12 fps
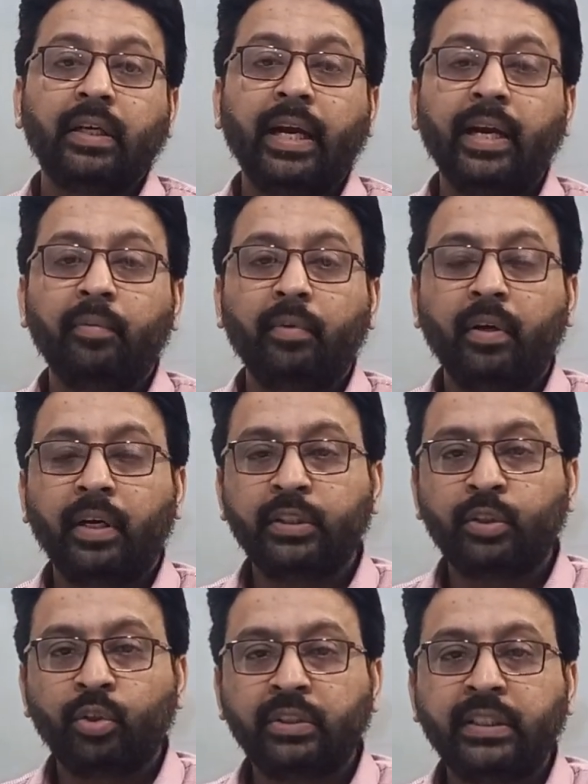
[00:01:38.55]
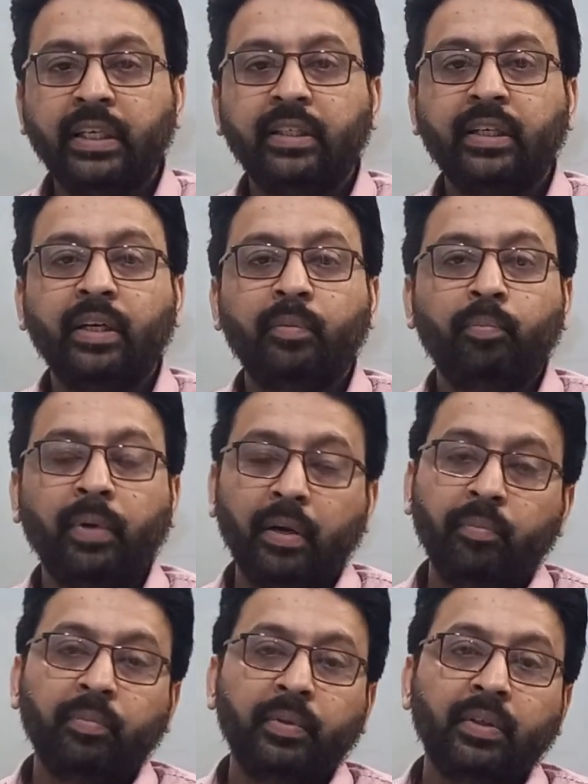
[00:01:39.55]
and associated
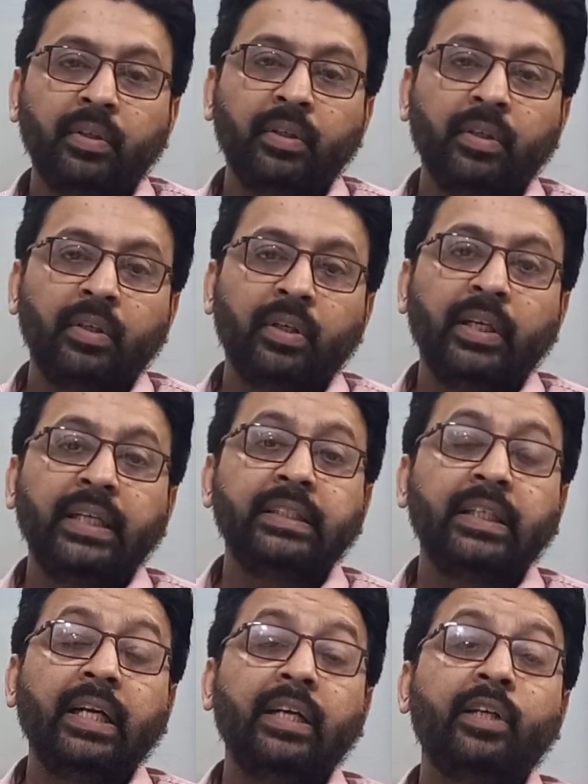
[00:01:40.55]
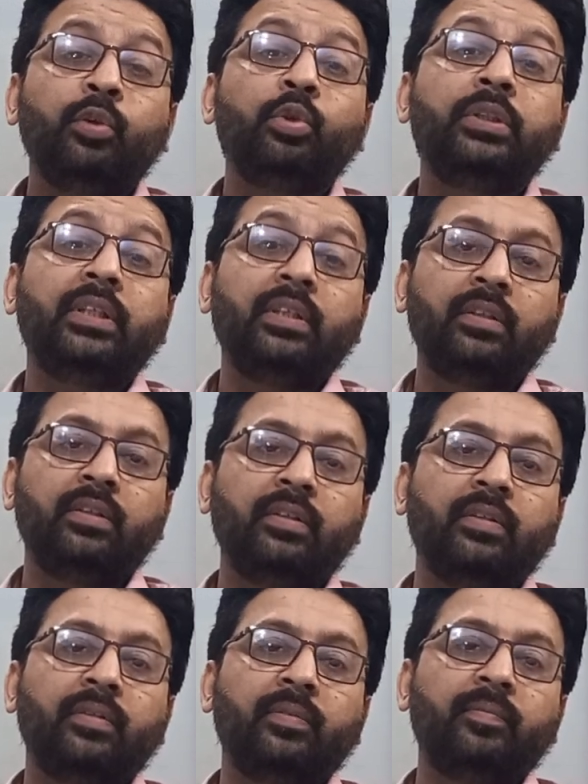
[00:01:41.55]
pulp is reduced
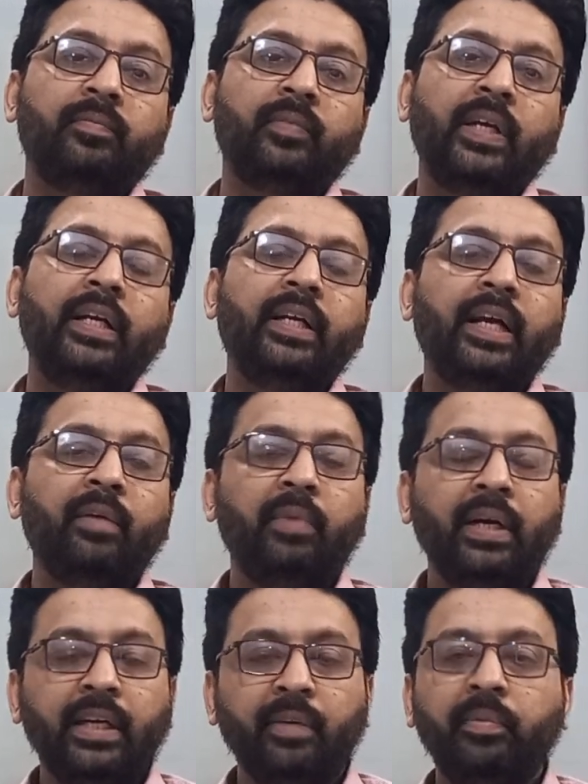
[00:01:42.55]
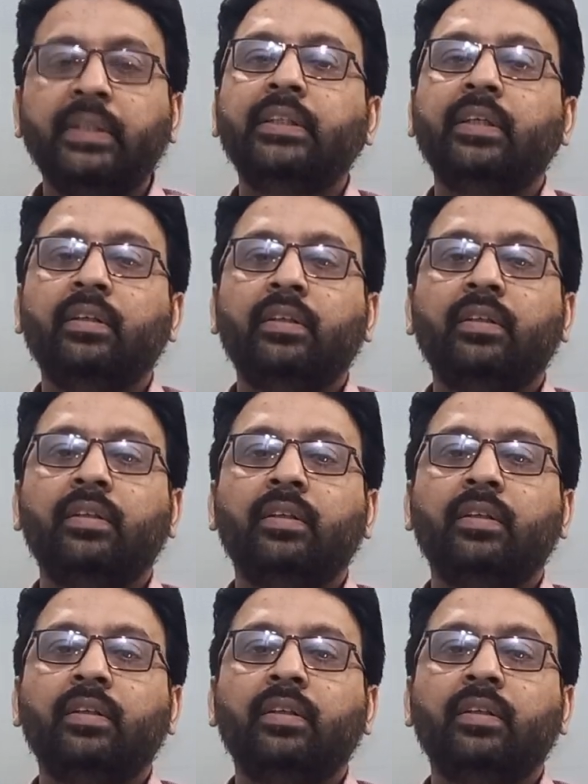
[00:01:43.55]
in diabetic patient,